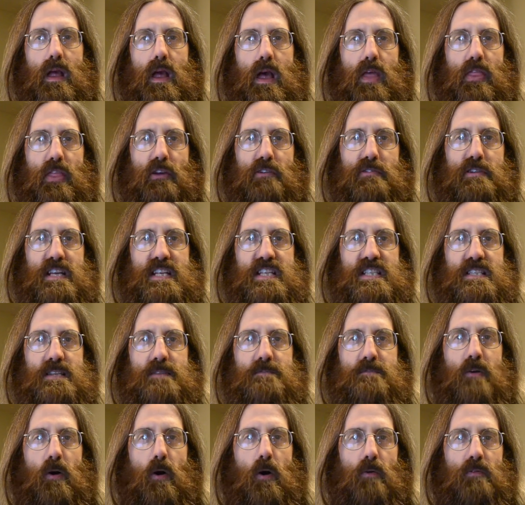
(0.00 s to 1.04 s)
The creatures
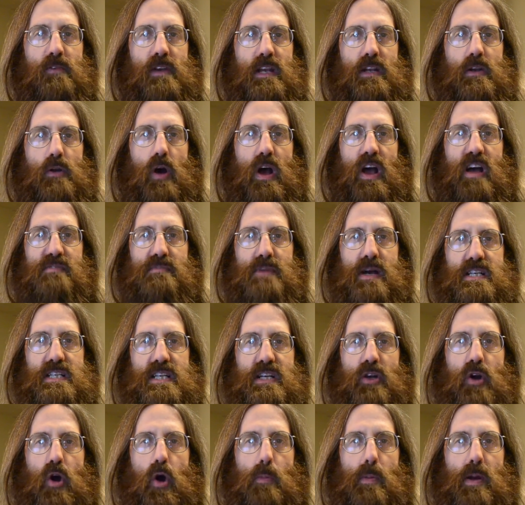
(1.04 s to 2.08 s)
involved need not have much in
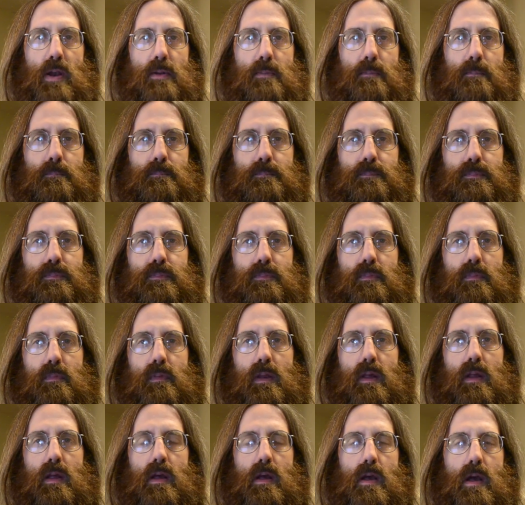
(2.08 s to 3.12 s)
common.
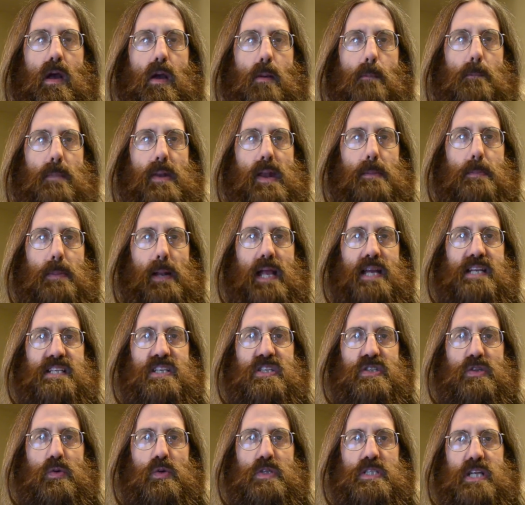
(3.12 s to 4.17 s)
Manipulation is
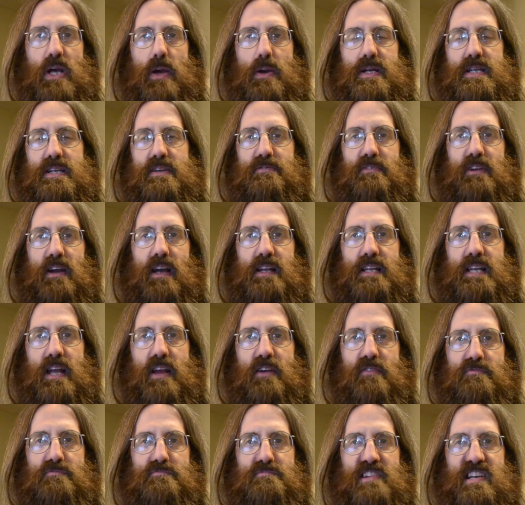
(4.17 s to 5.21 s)
also a different idea
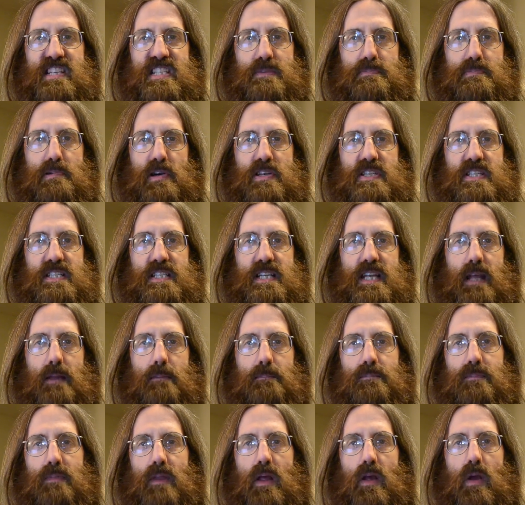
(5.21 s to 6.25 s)
from reciprocity.
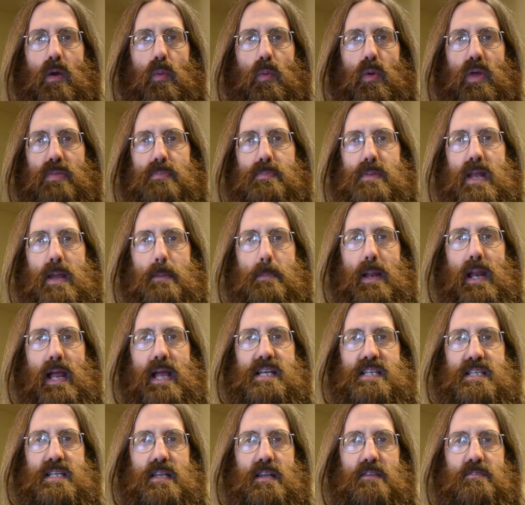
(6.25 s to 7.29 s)
With
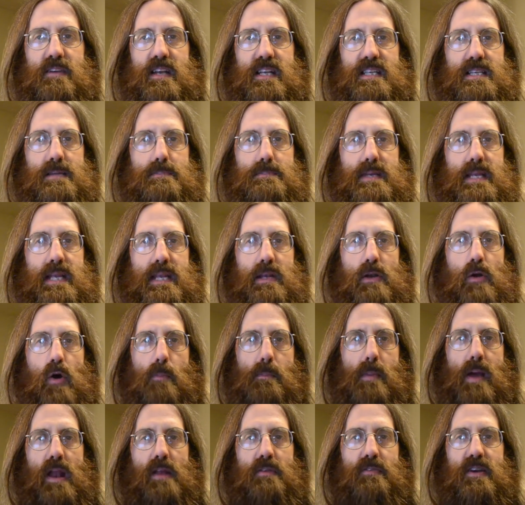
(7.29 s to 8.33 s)
manipulation, the victim need not
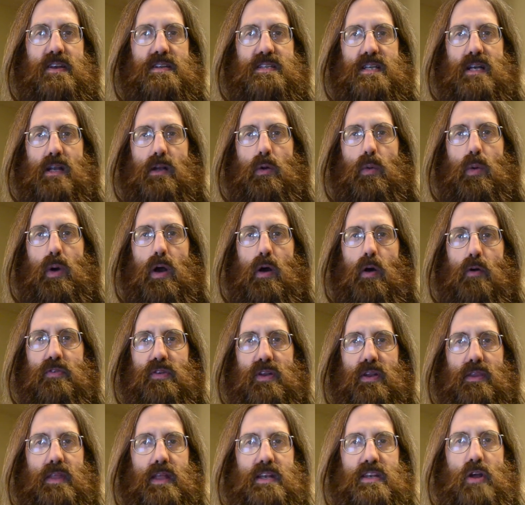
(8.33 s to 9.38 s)
benefit, and quite
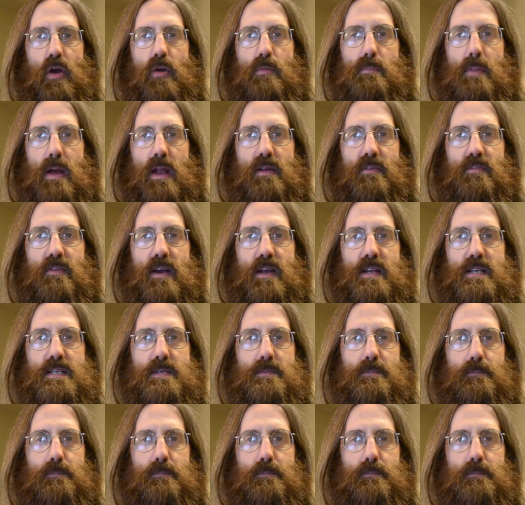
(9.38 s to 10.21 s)
often they don't benefit.